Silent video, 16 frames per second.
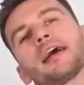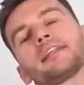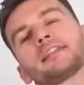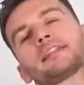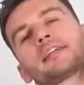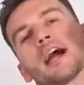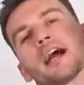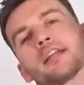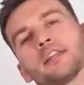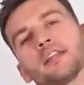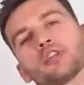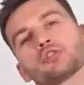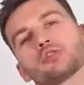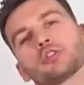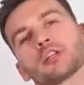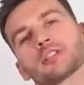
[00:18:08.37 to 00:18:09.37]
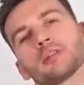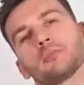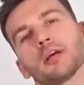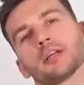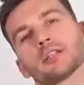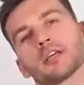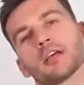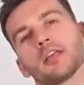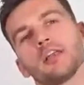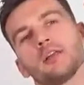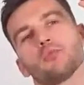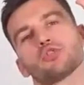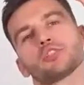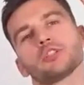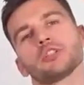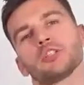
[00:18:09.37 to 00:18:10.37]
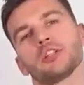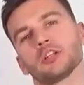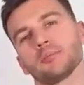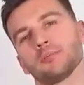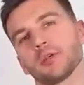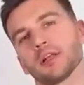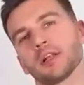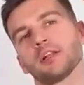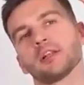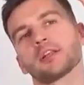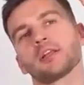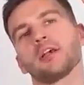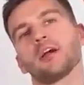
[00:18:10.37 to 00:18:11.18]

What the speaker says: begin to relax, or you can slowly make